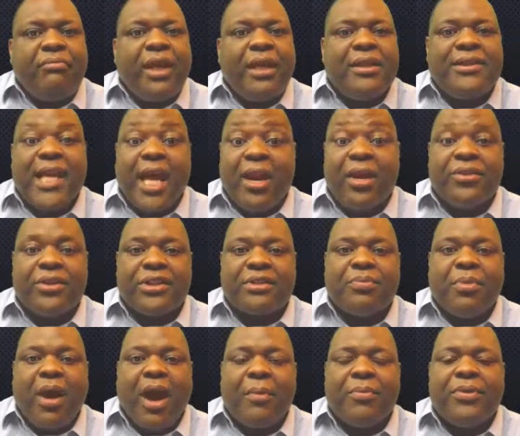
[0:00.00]
debt on this
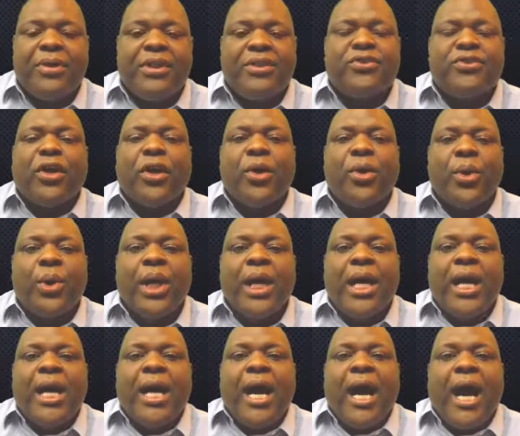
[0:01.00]
property, so
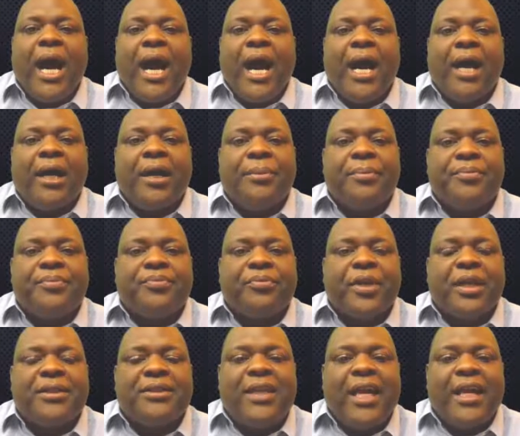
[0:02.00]

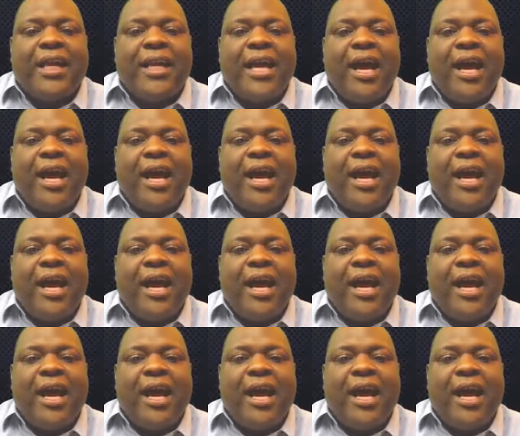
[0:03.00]
taking